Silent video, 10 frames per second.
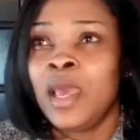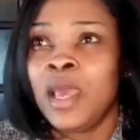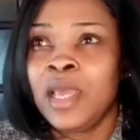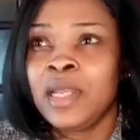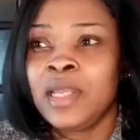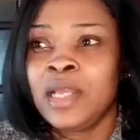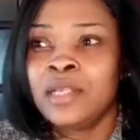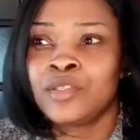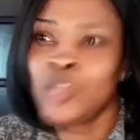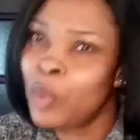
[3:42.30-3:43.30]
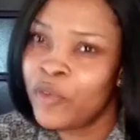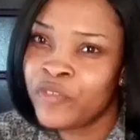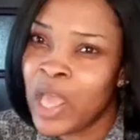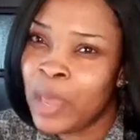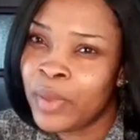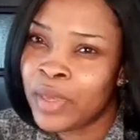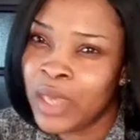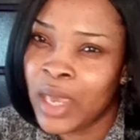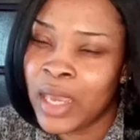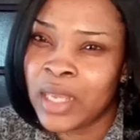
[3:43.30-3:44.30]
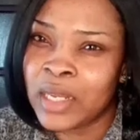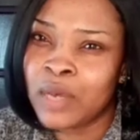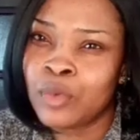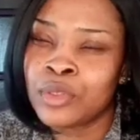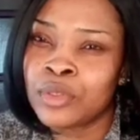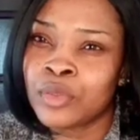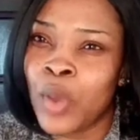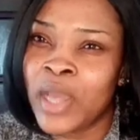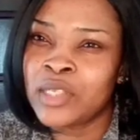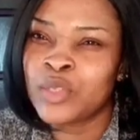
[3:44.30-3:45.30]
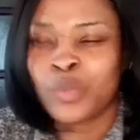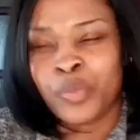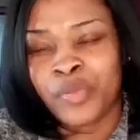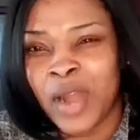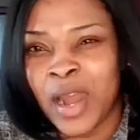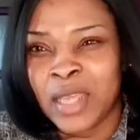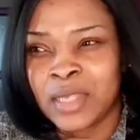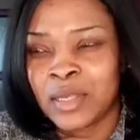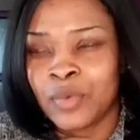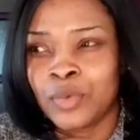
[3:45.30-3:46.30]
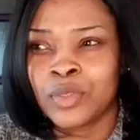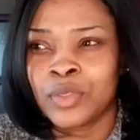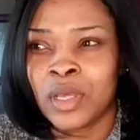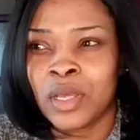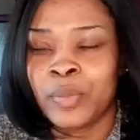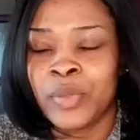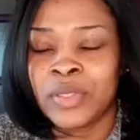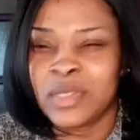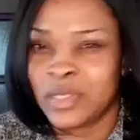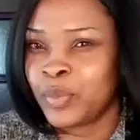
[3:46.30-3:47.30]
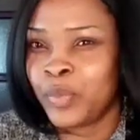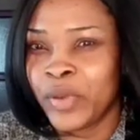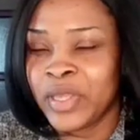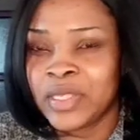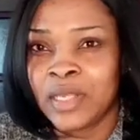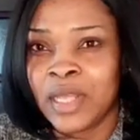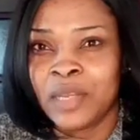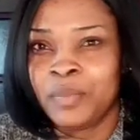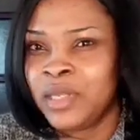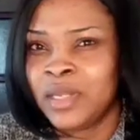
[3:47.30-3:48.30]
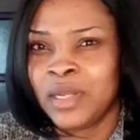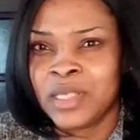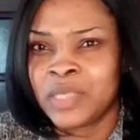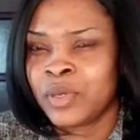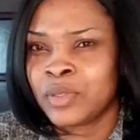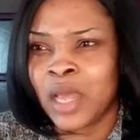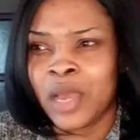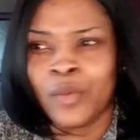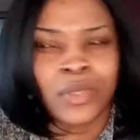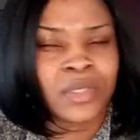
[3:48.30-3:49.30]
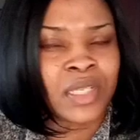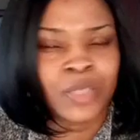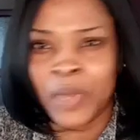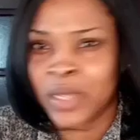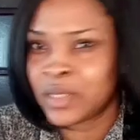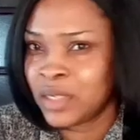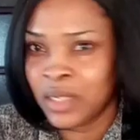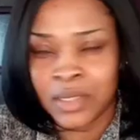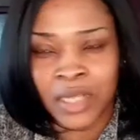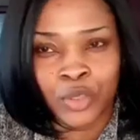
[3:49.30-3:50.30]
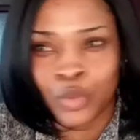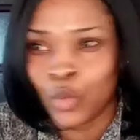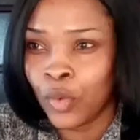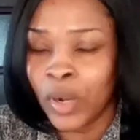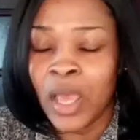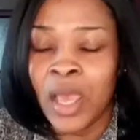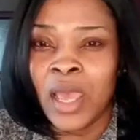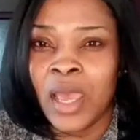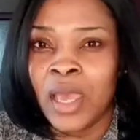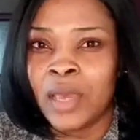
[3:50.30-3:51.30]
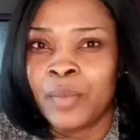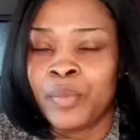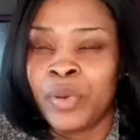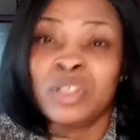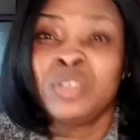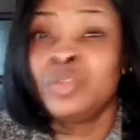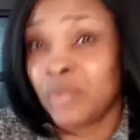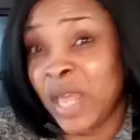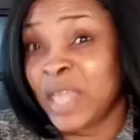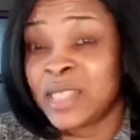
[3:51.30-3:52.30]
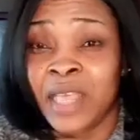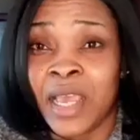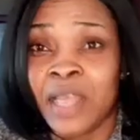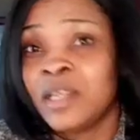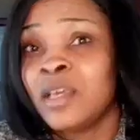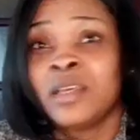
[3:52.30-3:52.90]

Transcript: And then some of them, again, I was quite surprised. I was a bit disappointed that they made the list because I wasn't expecting it at all. But, like I said,